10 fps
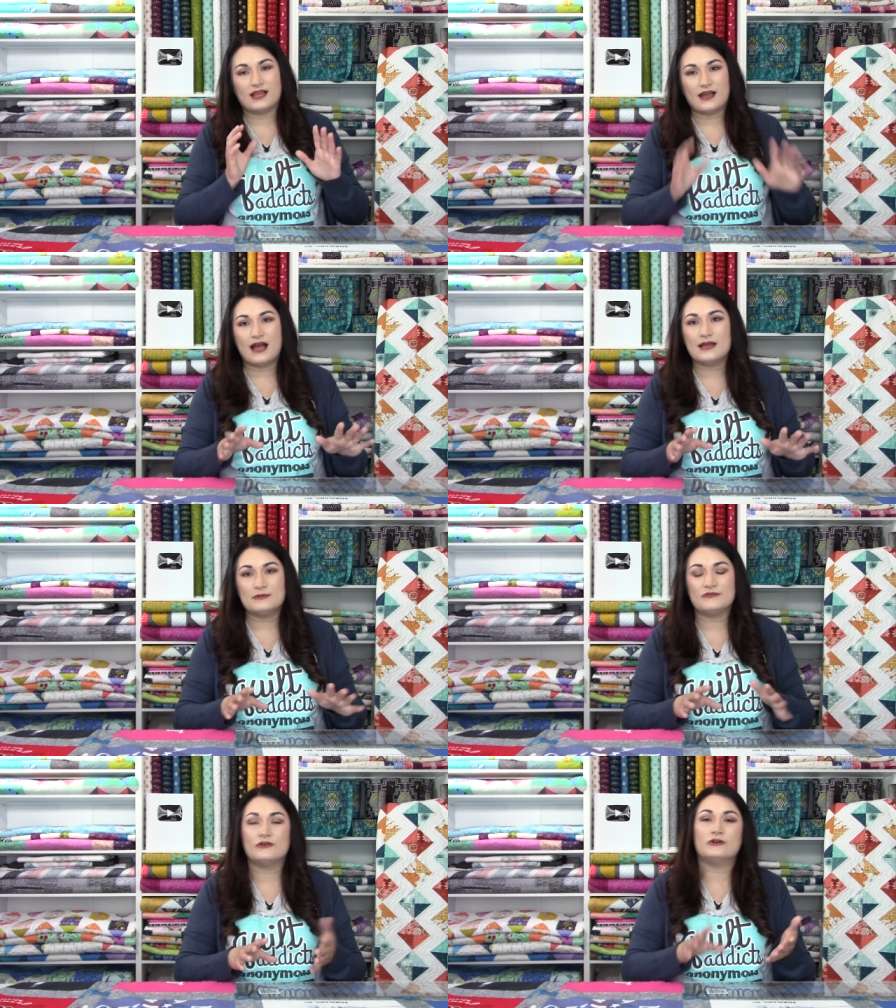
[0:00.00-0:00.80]
I
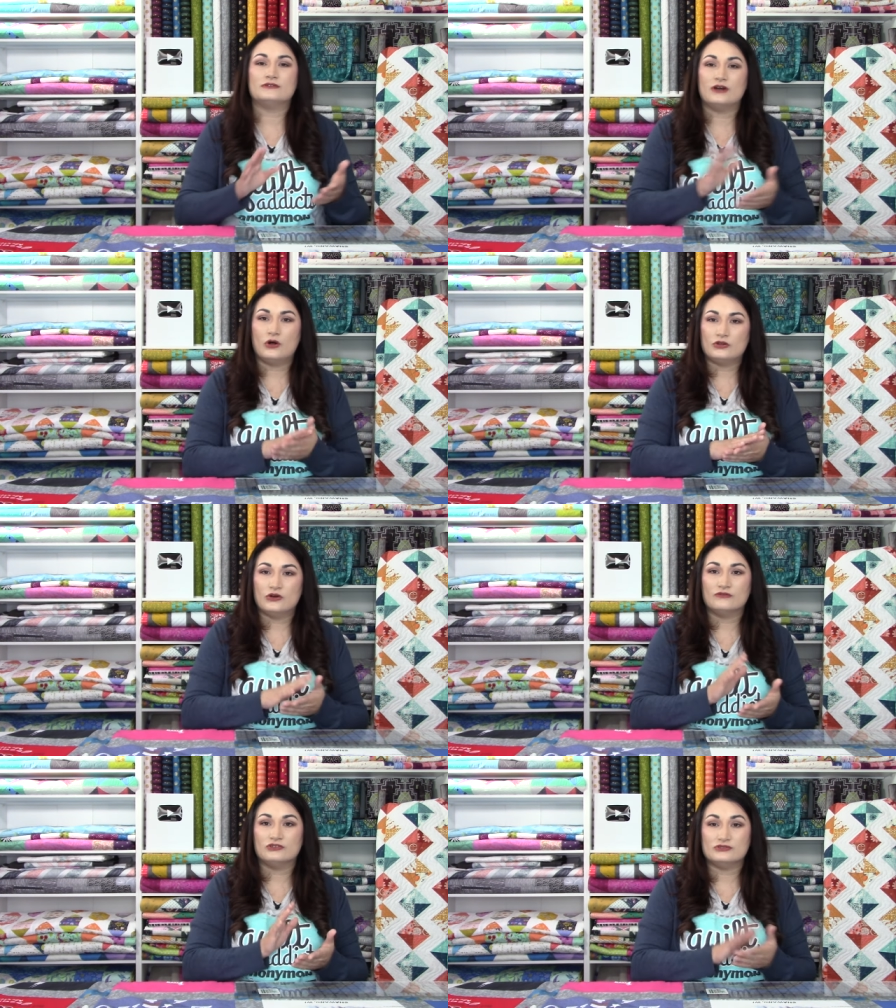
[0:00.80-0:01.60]
prefer the all
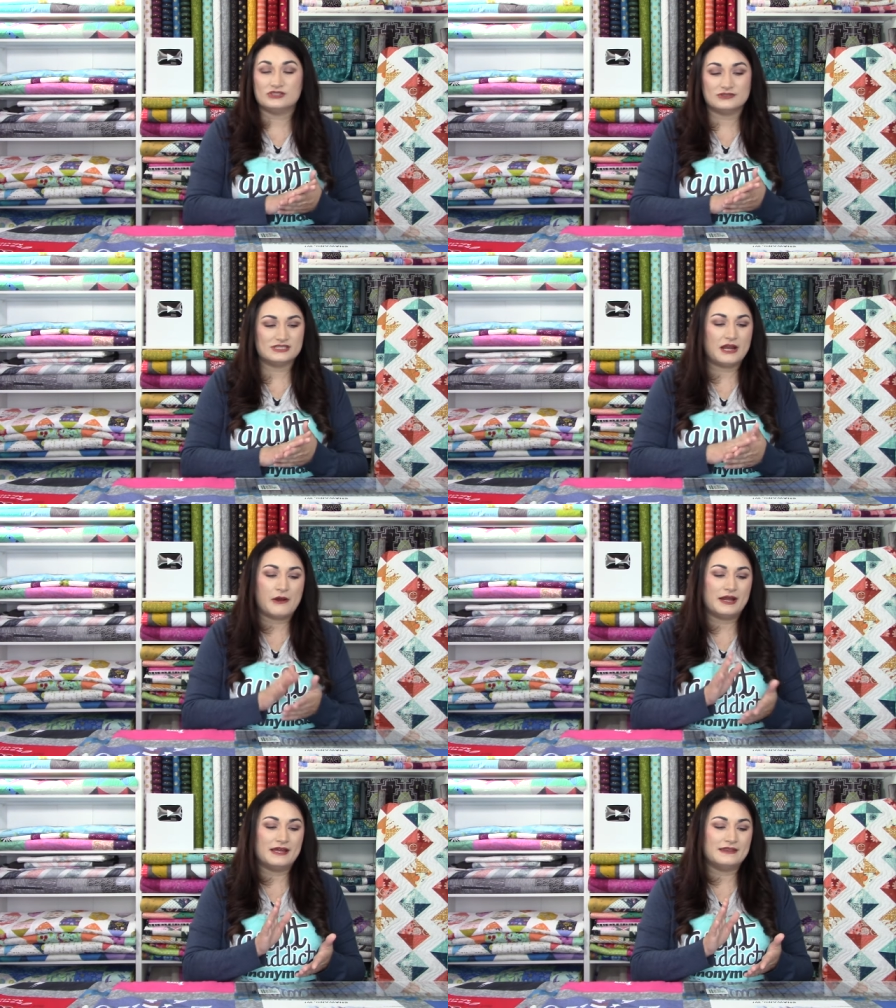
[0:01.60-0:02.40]
over
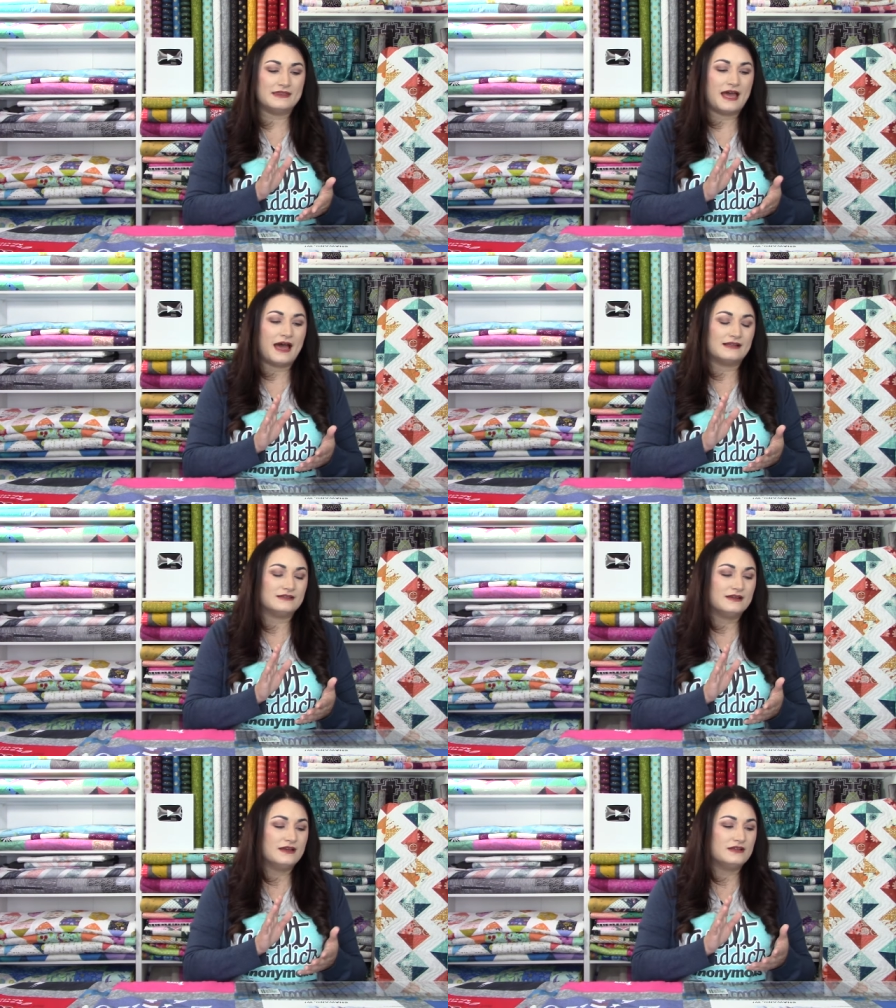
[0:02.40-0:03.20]
utilitarian that
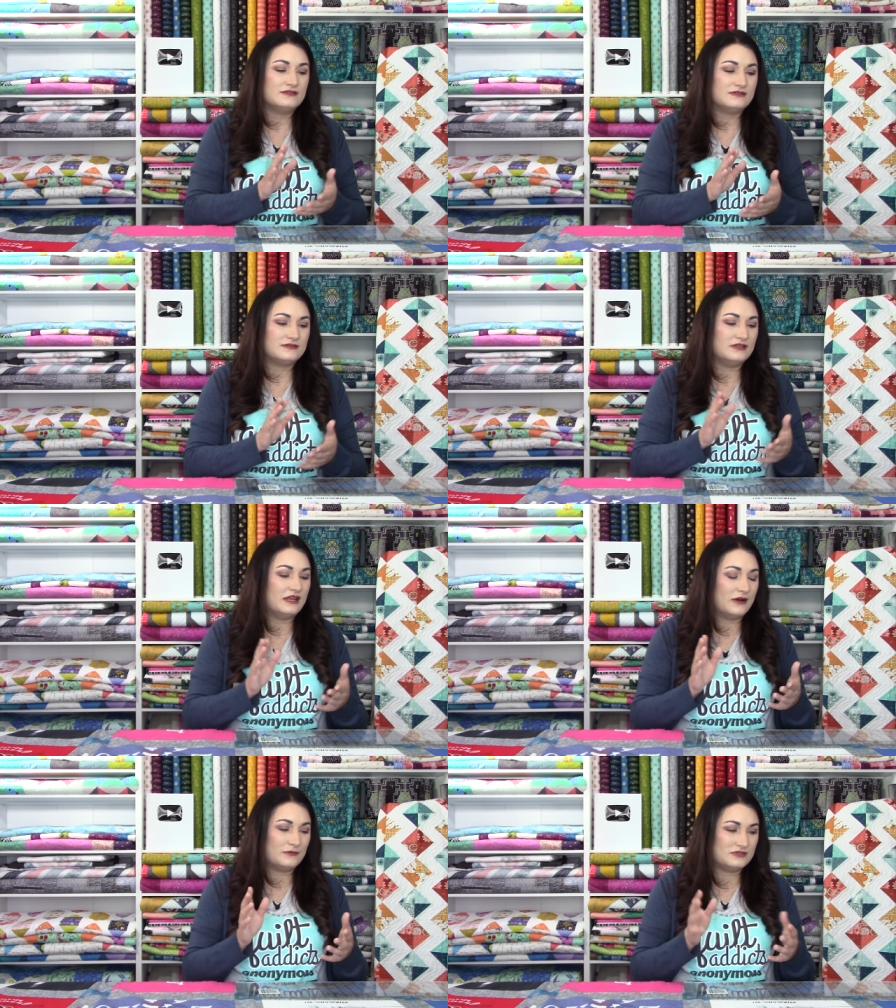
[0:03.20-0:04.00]
you
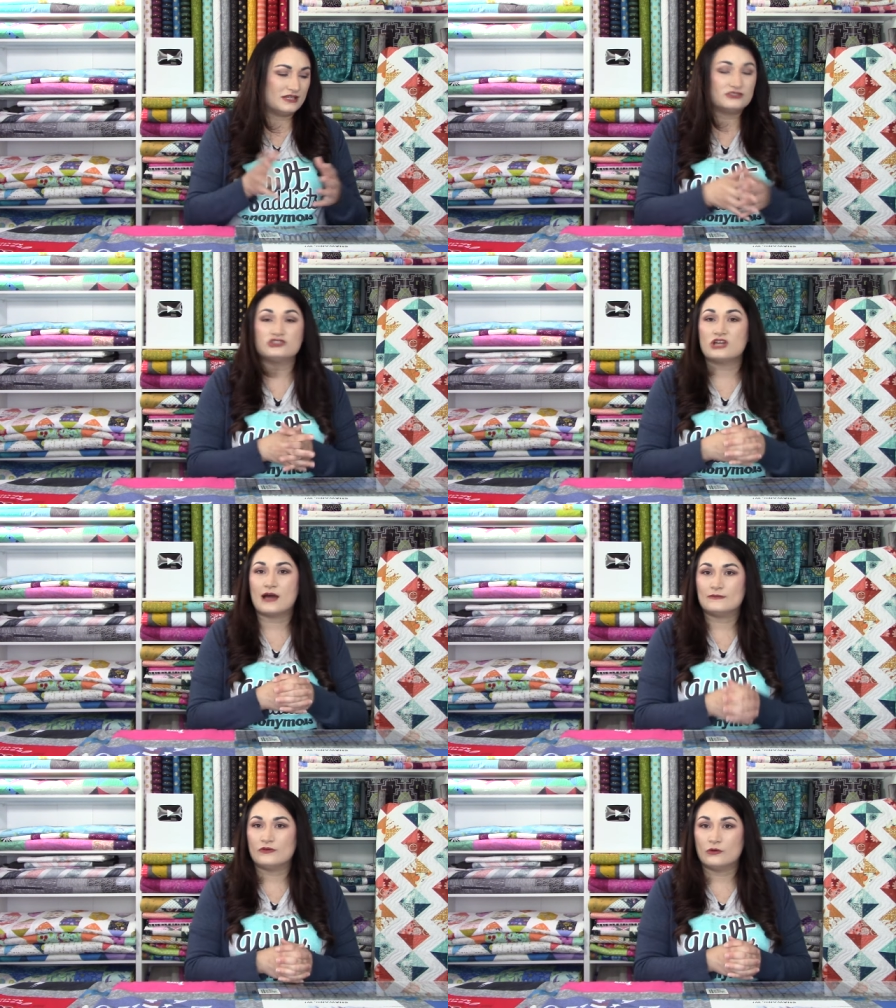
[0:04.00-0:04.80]
know, does a
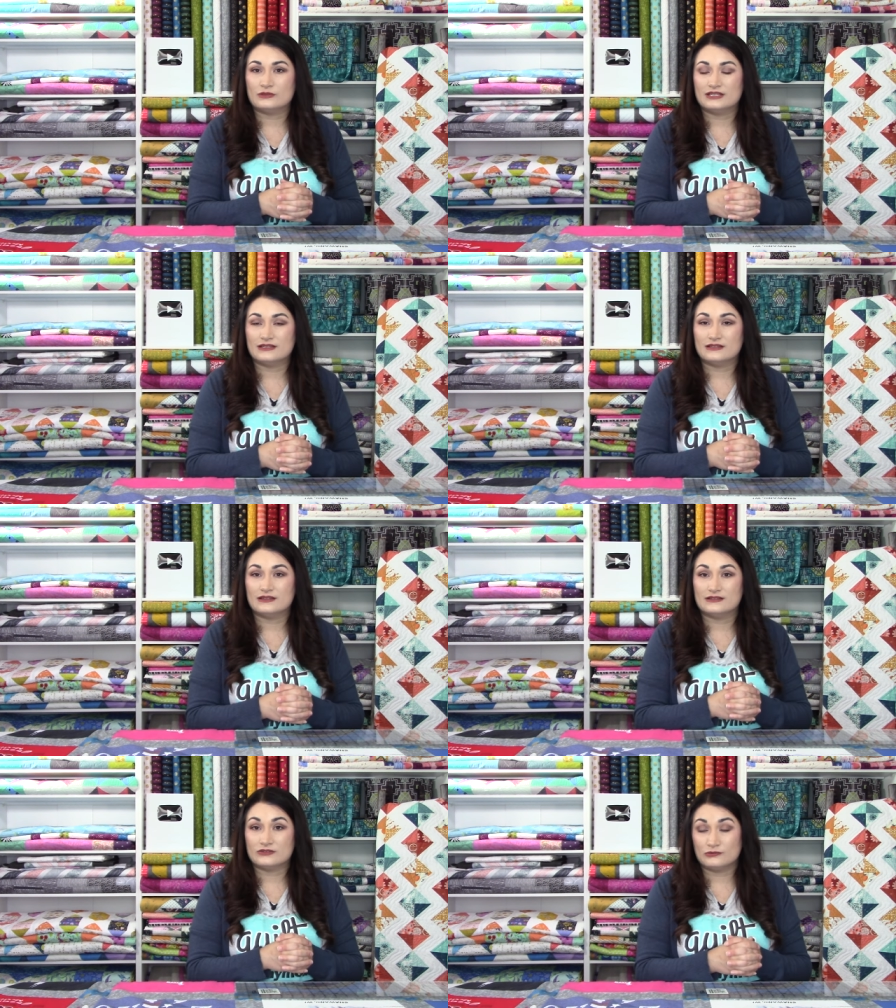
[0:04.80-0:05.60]
job of holding
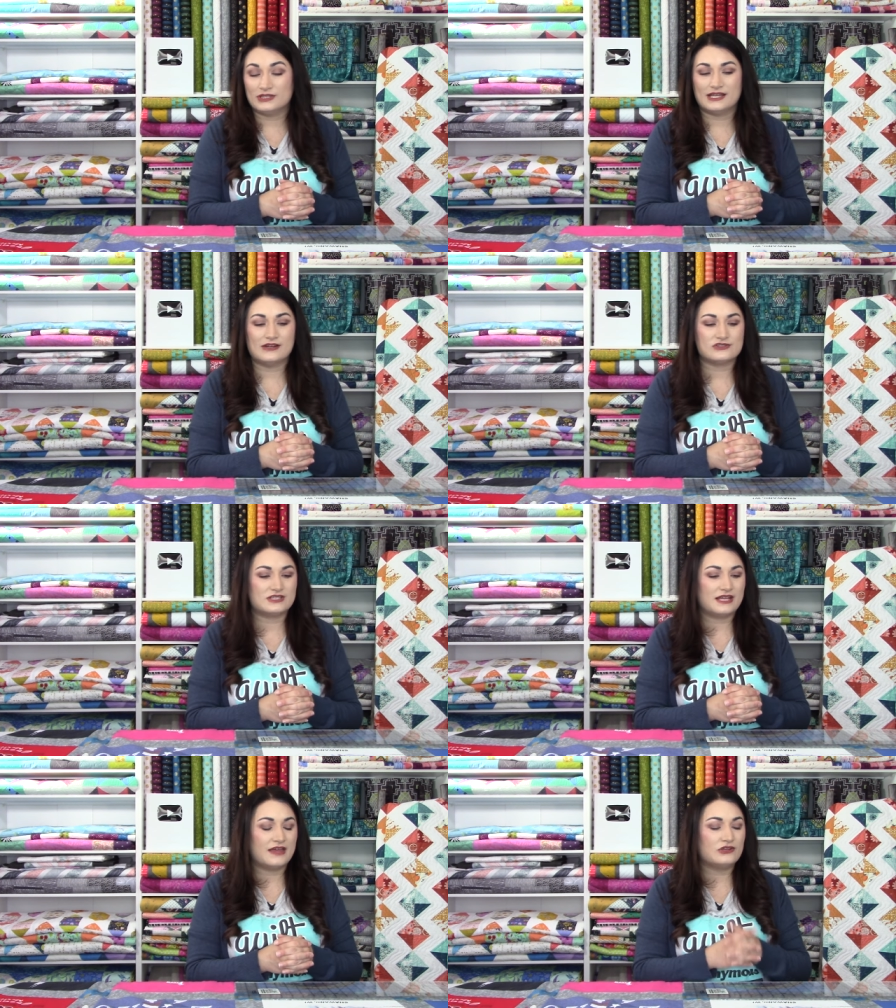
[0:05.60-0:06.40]
those three layers
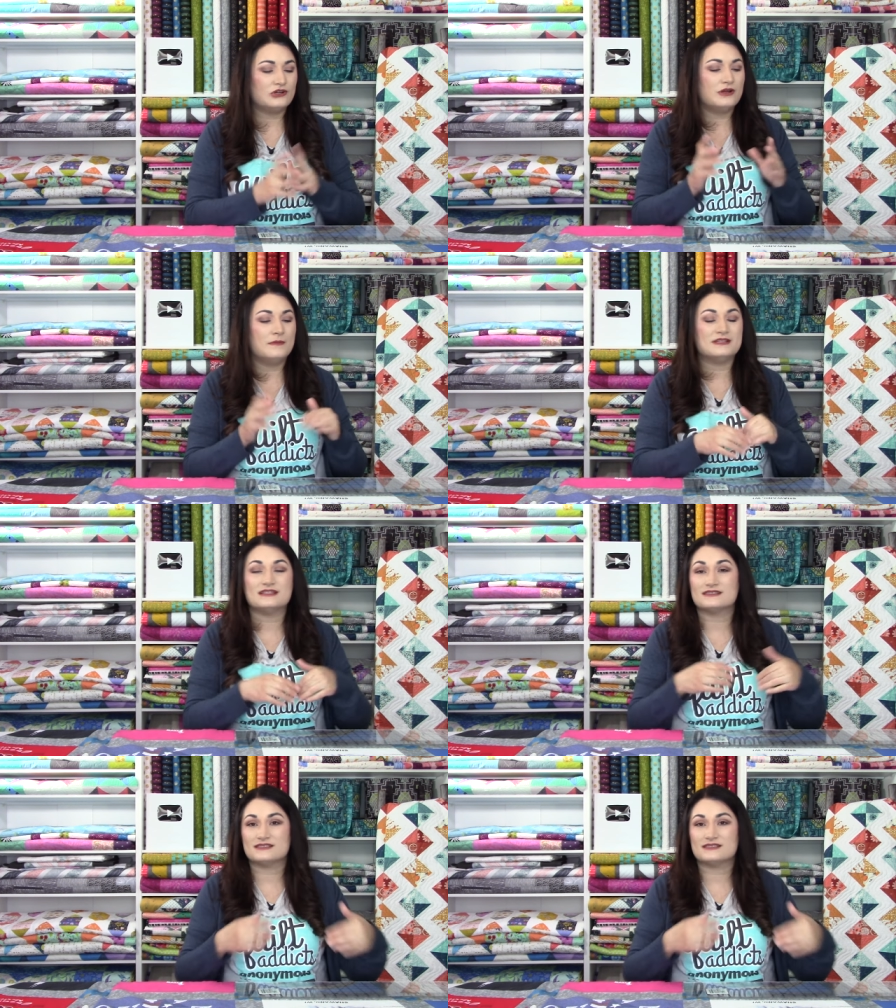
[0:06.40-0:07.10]
together, but doesn't